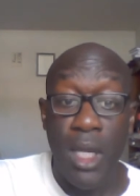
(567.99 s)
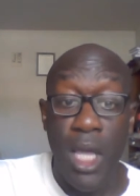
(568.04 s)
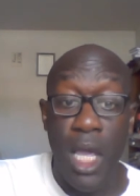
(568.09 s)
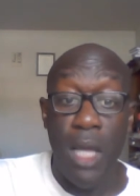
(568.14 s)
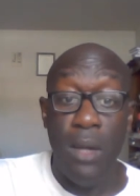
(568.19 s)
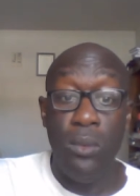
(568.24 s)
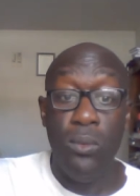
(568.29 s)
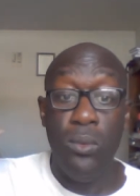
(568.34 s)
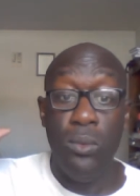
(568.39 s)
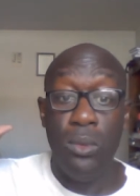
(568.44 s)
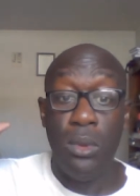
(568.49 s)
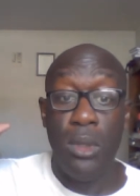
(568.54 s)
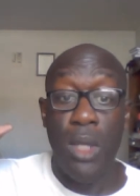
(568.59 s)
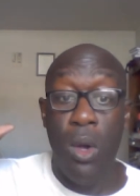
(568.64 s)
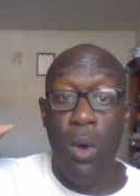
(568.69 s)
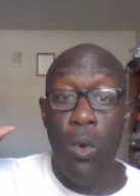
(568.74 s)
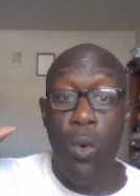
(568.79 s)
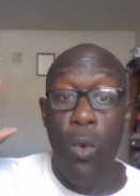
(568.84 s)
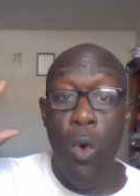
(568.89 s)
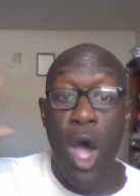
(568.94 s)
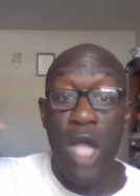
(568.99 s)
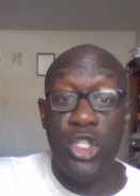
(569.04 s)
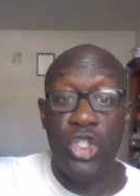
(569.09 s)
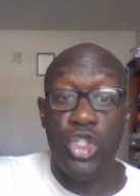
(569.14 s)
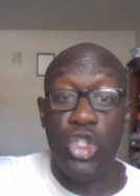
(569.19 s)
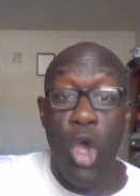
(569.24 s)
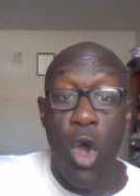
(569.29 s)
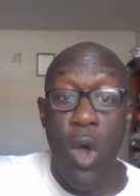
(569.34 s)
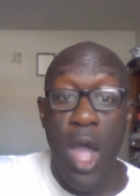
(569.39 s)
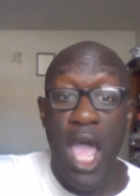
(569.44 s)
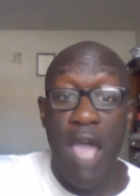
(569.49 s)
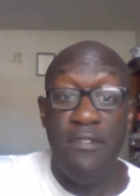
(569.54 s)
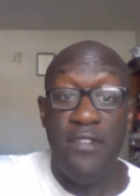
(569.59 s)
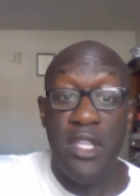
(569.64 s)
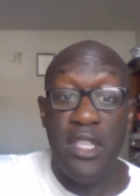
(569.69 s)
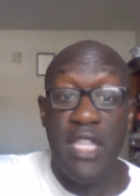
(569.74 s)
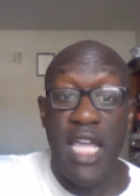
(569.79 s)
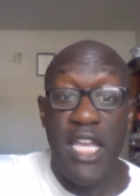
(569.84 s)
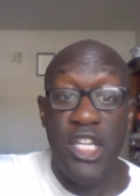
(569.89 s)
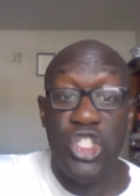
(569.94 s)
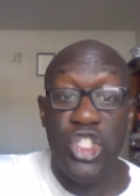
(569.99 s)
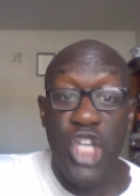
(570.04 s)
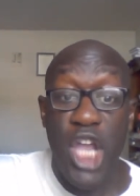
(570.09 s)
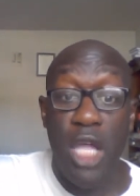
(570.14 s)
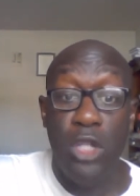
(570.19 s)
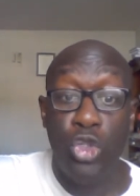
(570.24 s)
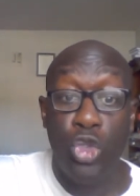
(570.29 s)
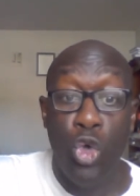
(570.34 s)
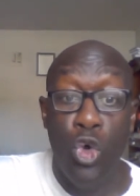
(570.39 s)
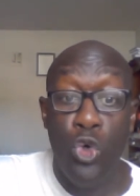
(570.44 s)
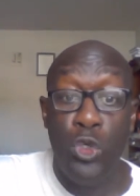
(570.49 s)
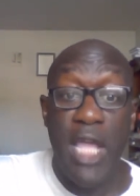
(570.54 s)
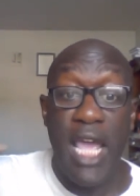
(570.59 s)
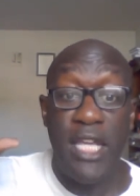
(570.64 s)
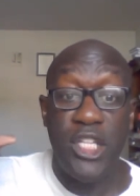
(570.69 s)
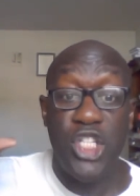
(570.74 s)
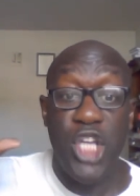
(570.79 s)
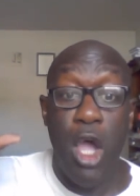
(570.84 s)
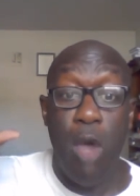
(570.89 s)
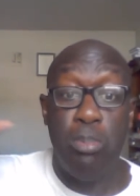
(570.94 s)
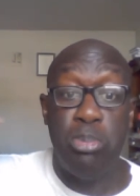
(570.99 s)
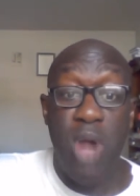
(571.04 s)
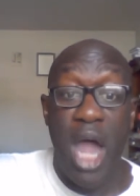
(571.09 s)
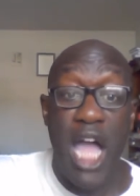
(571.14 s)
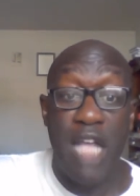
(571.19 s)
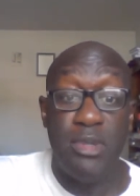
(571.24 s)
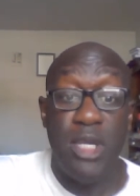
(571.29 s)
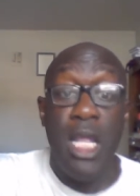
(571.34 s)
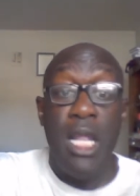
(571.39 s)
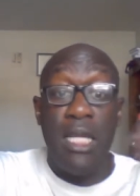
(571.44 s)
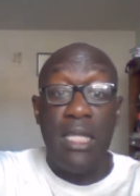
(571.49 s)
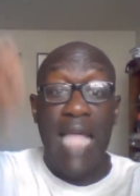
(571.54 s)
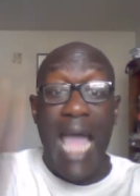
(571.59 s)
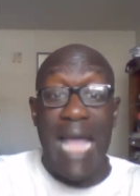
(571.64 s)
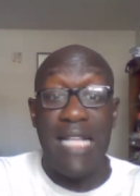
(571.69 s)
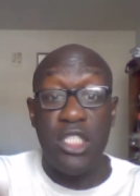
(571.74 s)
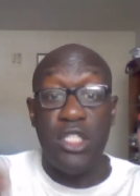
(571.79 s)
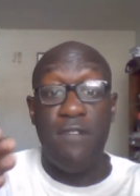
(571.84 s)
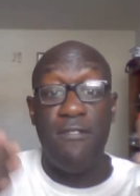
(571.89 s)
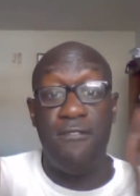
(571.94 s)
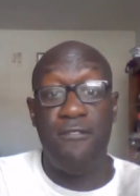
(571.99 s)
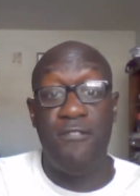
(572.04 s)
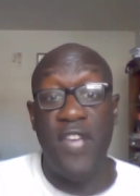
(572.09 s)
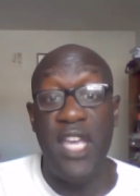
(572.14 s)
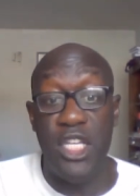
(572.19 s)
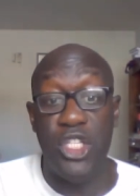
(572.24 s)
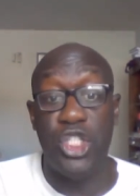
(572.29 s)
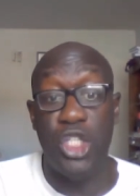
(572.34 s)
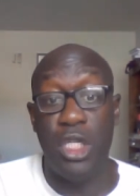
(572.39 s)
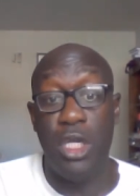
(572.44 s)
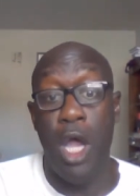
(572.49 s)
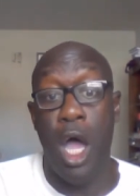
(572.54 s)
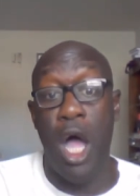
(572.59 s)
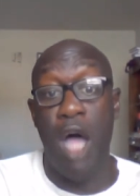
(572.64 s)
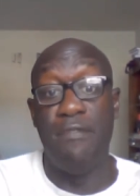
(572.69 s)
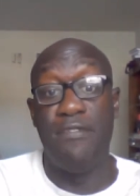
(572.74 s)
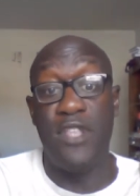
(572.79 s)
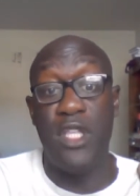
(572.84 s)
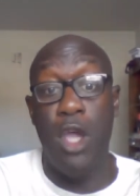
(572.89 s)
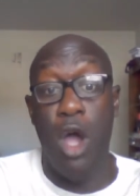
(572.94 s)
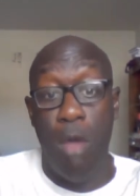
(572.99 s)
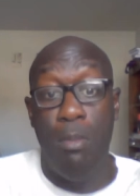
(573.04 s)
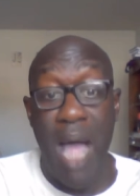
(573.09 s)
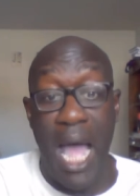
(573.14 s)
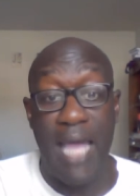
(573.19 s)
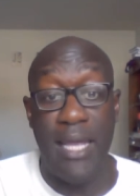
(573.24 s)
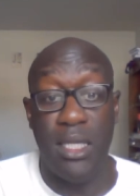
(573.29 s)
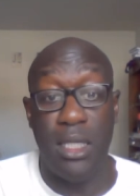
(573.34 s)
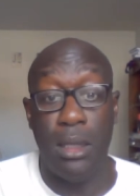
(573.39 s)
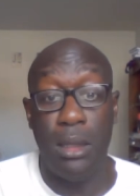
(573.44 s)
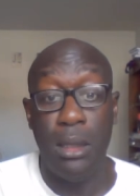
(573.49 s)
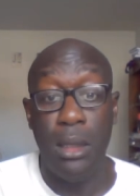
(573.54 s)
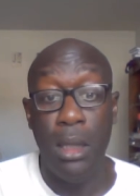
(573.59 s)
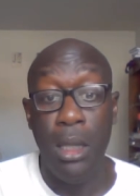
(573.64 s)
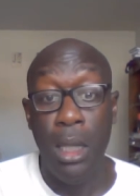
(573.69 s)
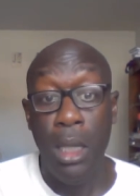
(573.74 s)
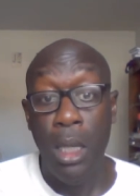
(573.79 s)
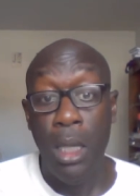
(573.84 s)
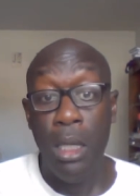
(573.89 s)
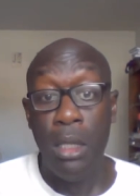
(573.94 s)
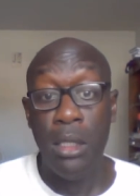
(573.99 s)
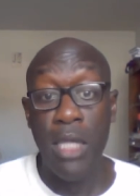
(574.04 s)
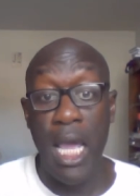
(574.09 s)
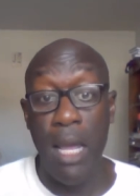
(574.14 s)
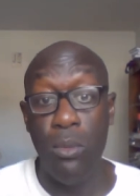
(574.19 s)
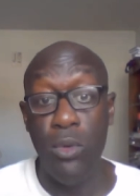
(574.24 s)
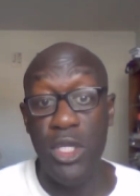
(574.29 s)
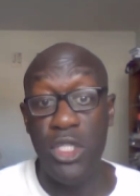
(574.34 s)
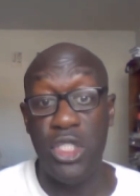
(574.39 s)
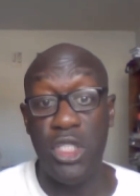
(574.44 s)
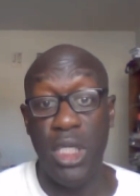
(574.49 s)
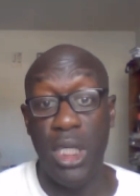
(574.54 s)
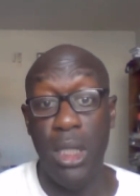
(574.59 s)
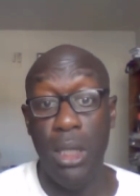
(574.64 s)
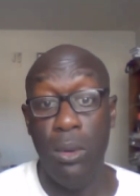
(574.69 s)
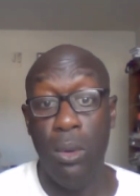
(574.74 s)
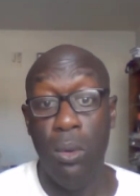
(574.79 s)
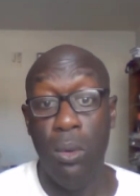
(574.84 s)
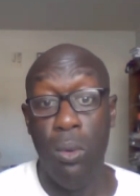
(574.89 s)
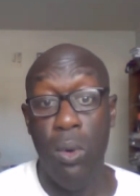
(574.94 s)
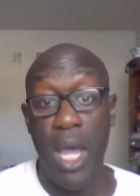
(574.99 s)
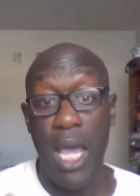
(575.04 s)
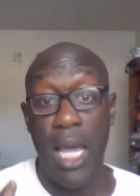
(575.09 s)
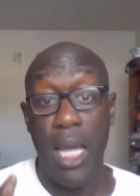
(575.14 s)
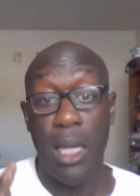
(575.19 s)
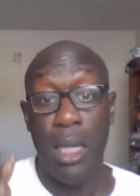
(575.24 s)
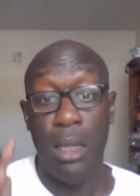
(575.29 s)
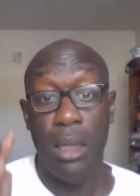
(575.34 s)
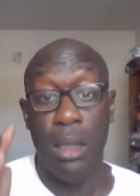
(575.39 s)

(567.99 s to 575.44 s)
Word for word: And whatsoever they shall do, they shall prosper. That's the vision of the Almighty. Then we see where